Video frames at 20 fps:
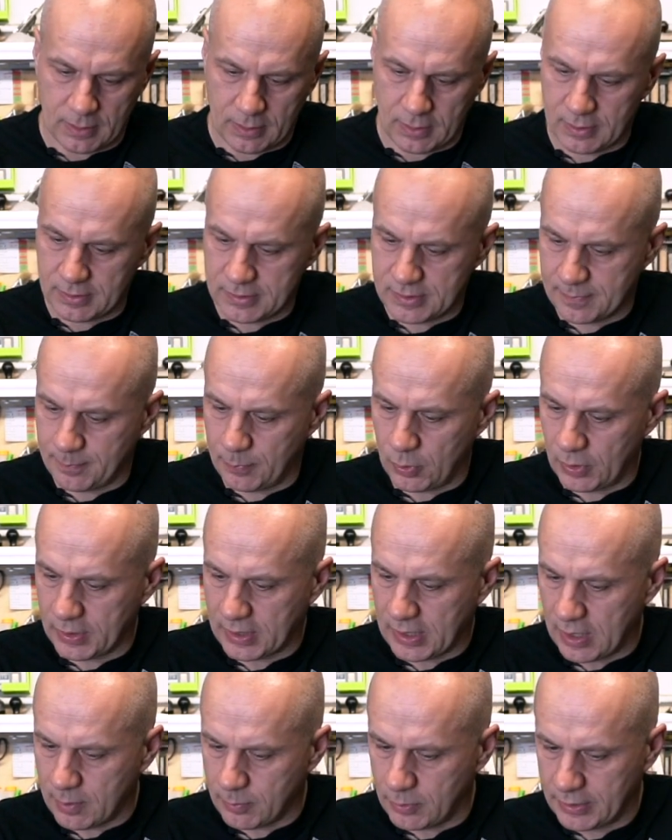it's
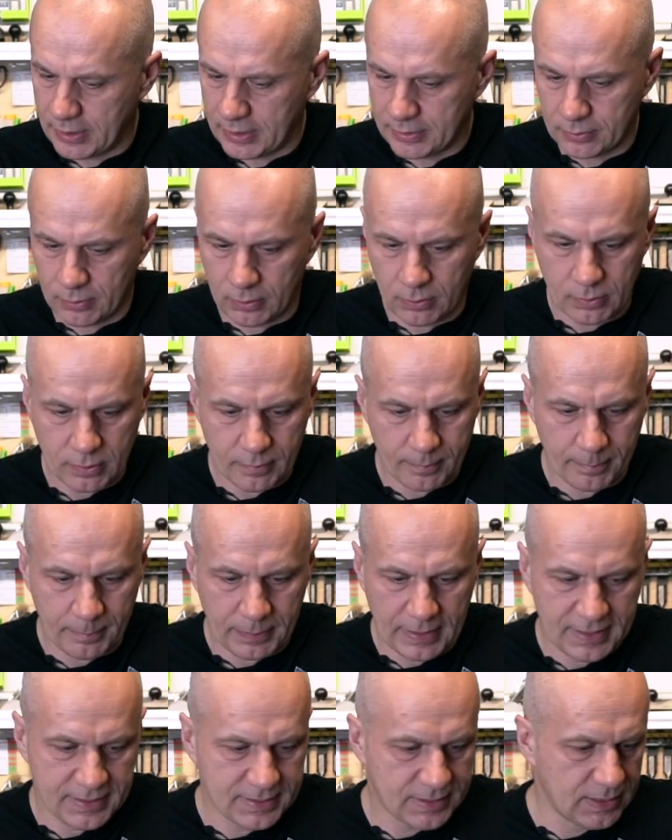polycarbonate or
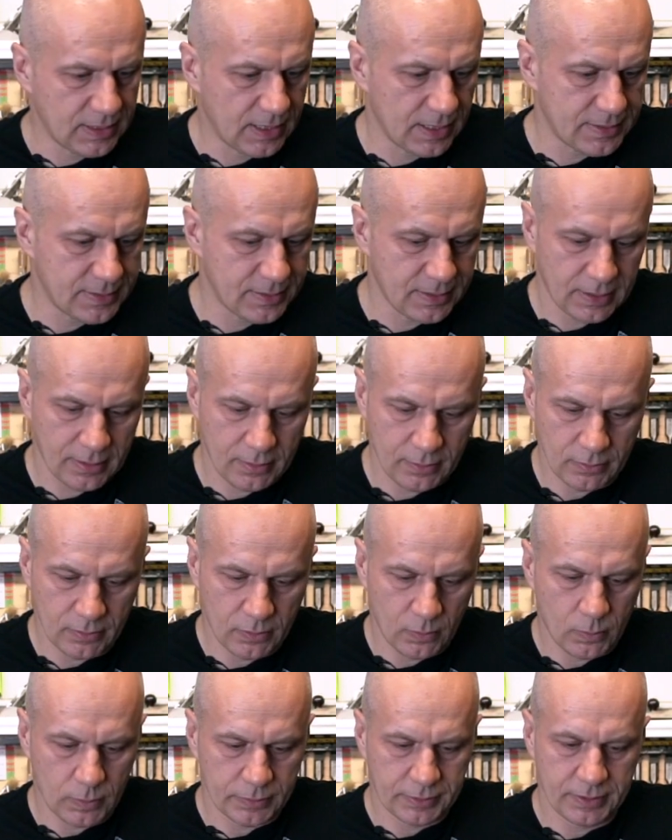plexiglass. I don't
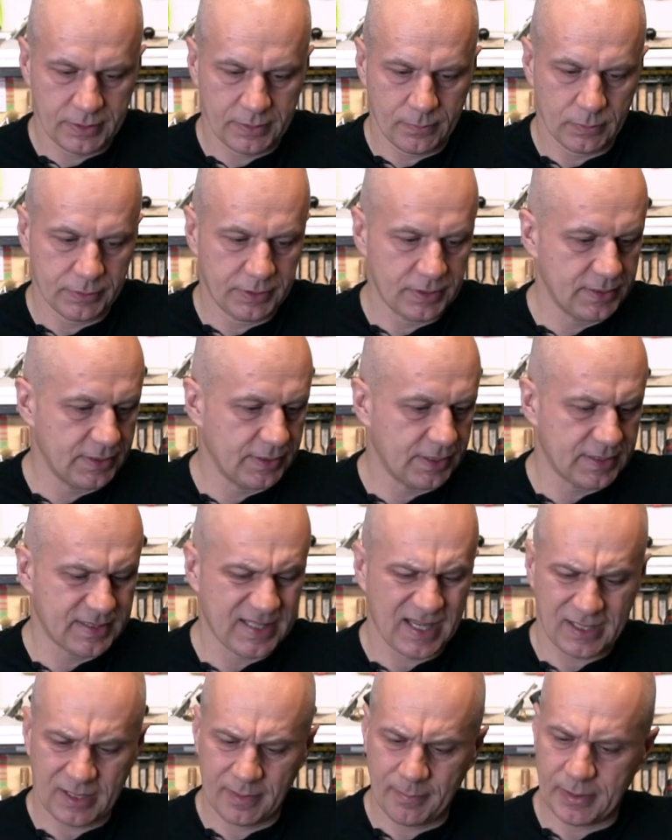know what is it
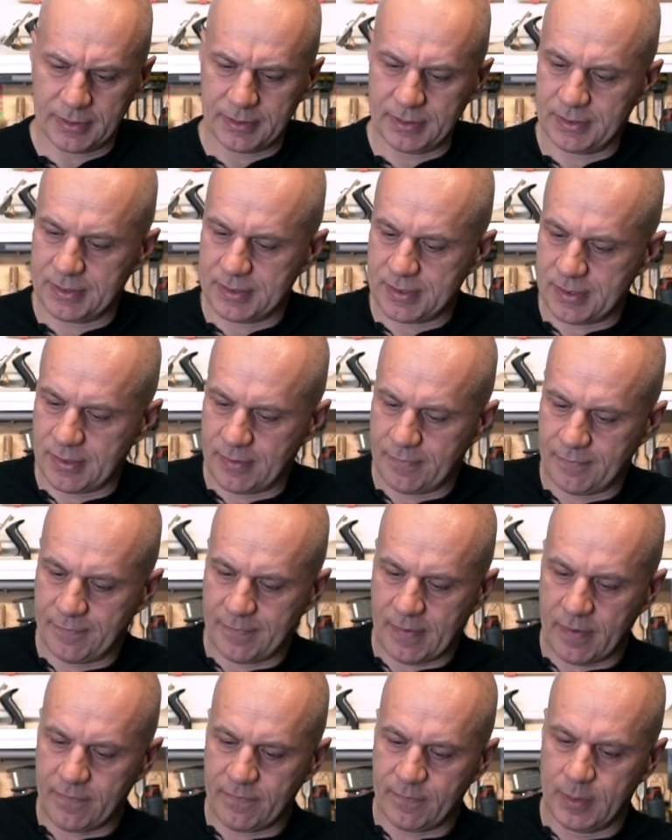exactly, but it is
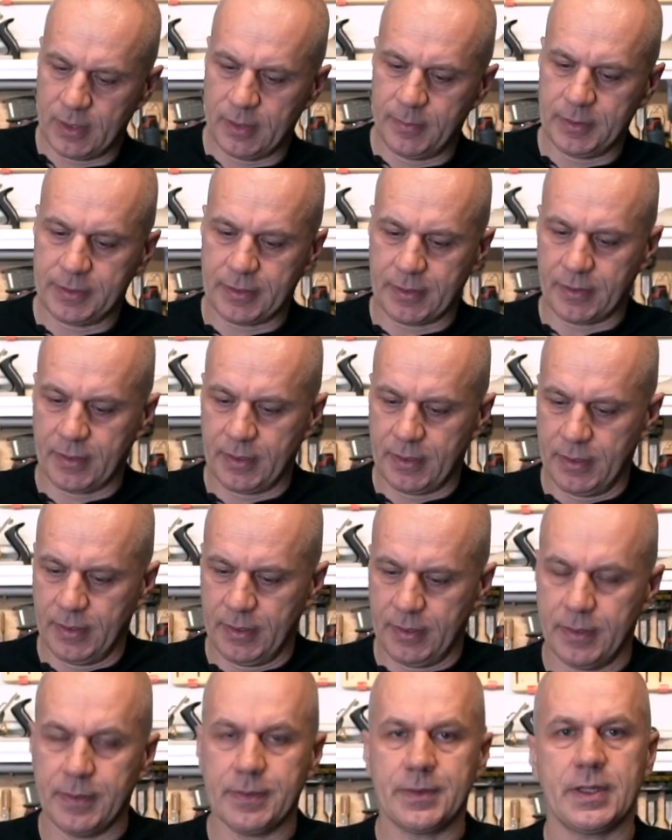5 mm
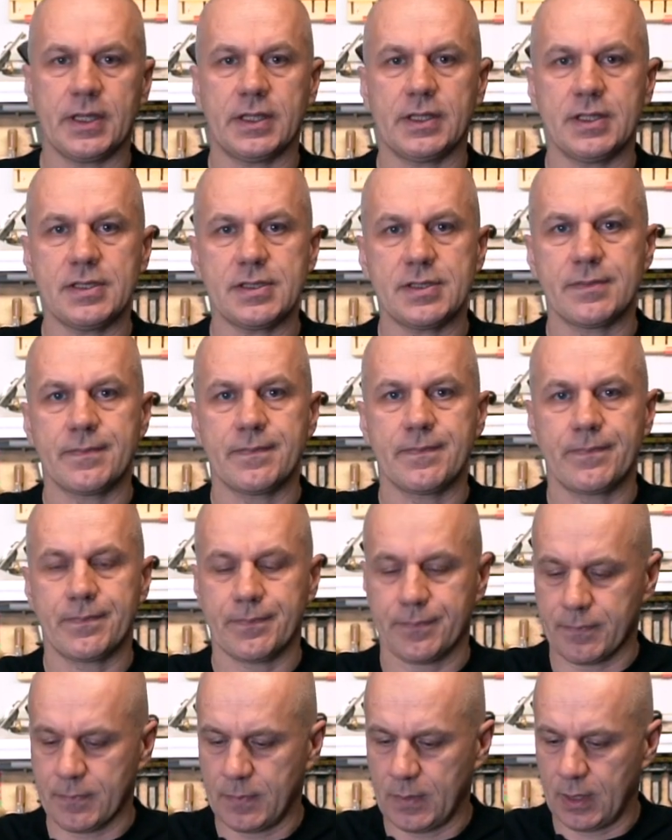in thickness,
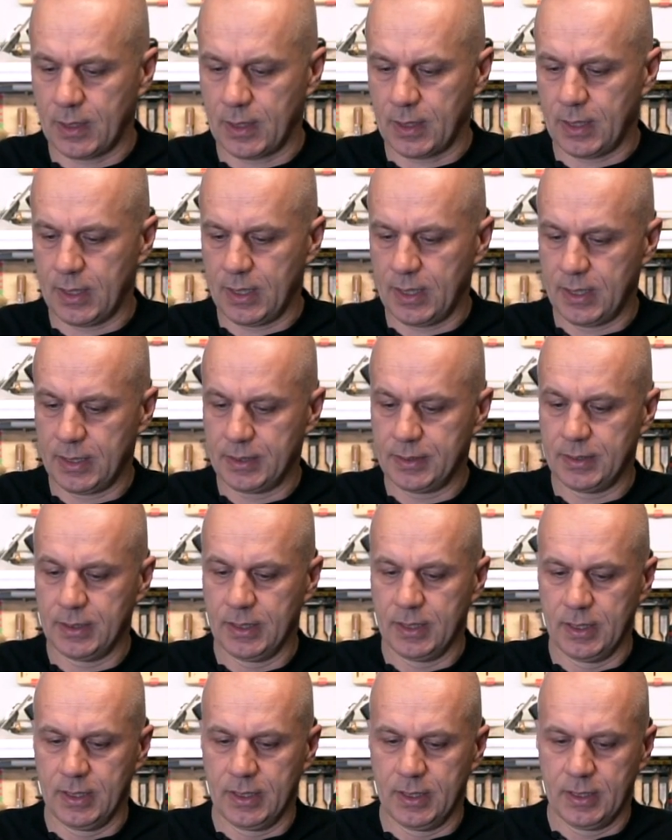and
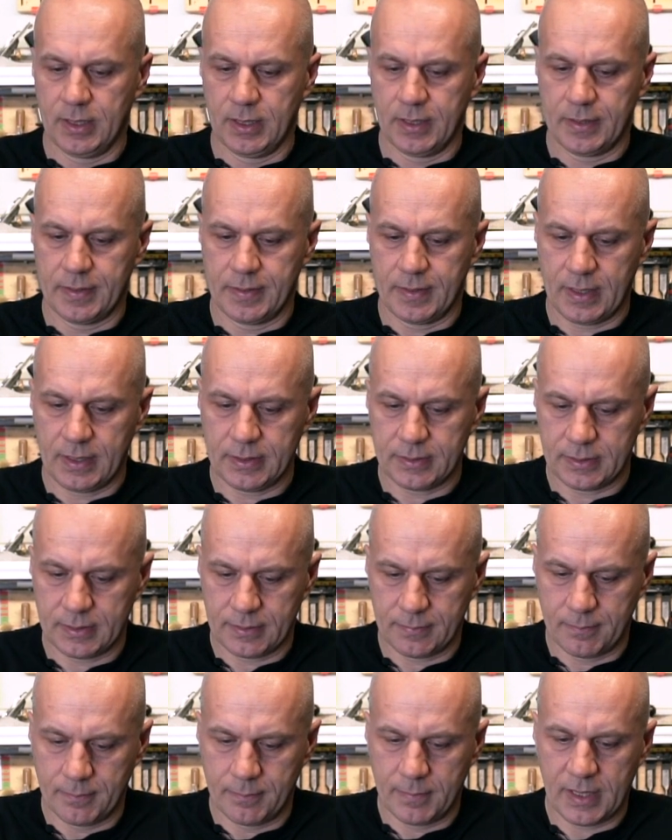that
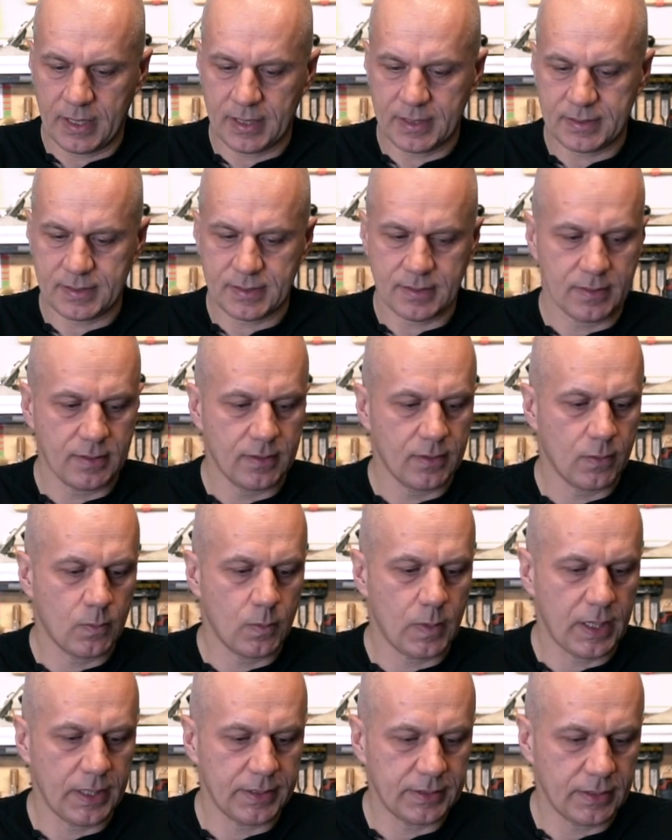makes
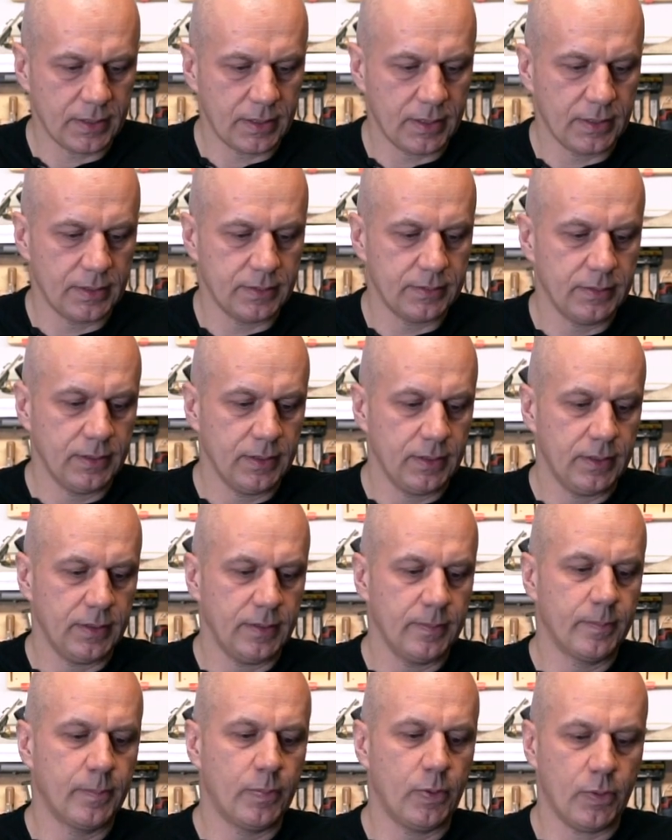quite an
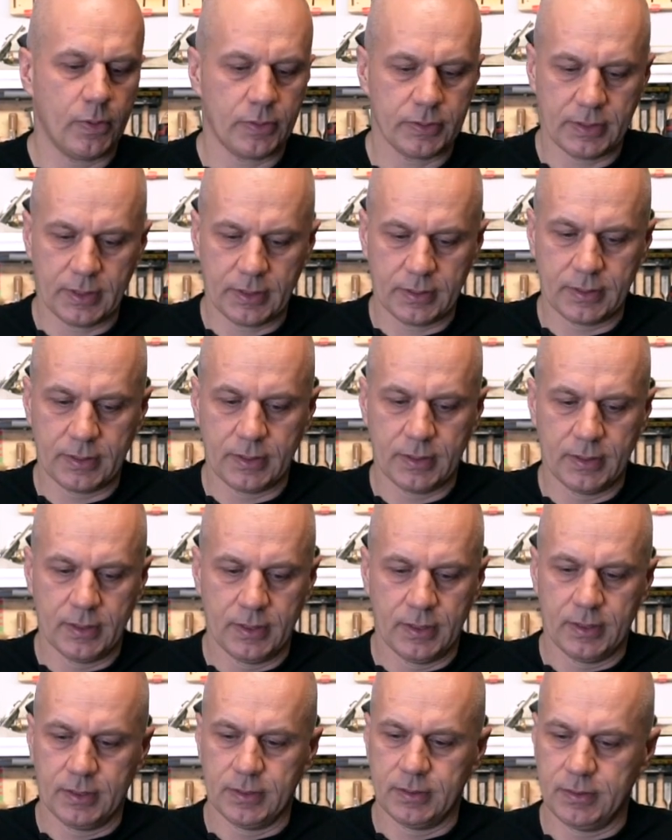important
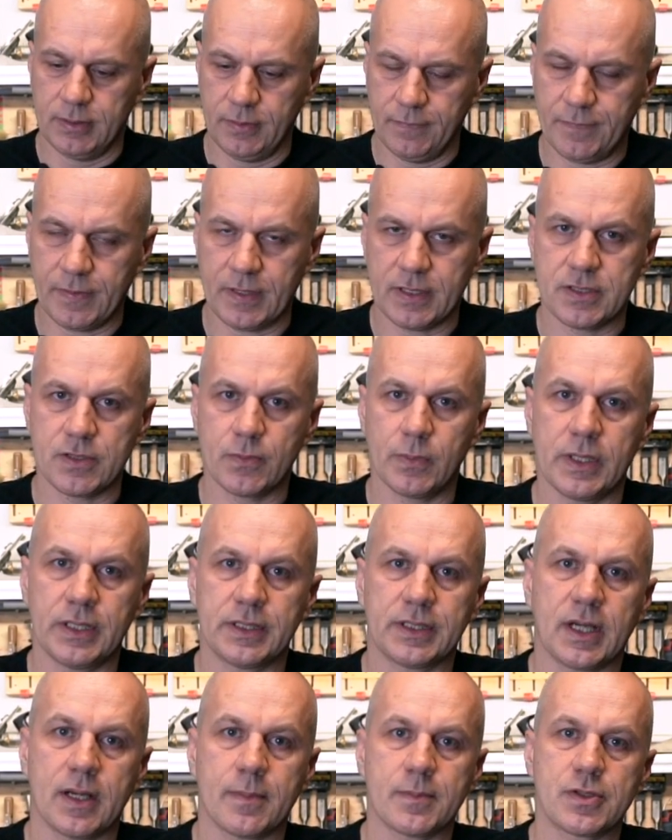difference when
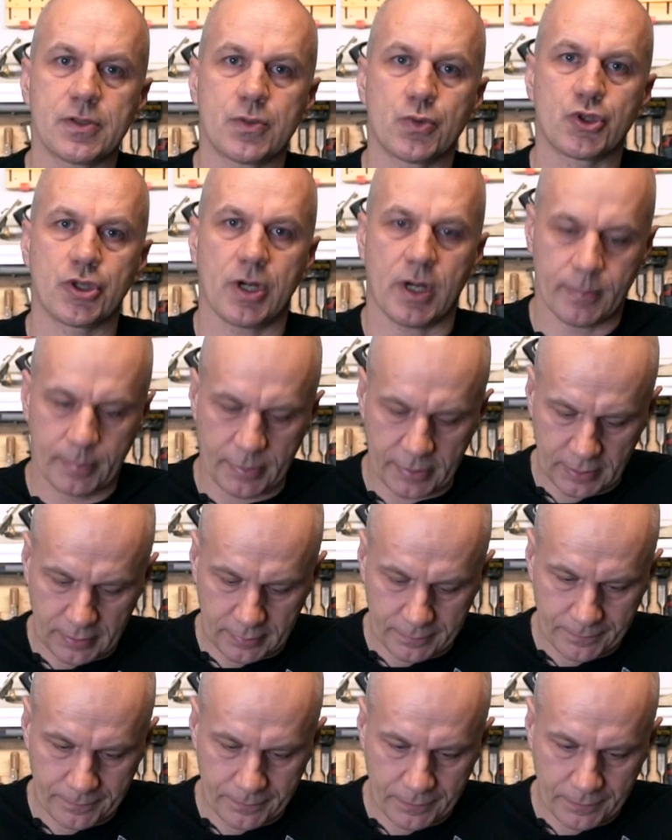it comes to sharpening.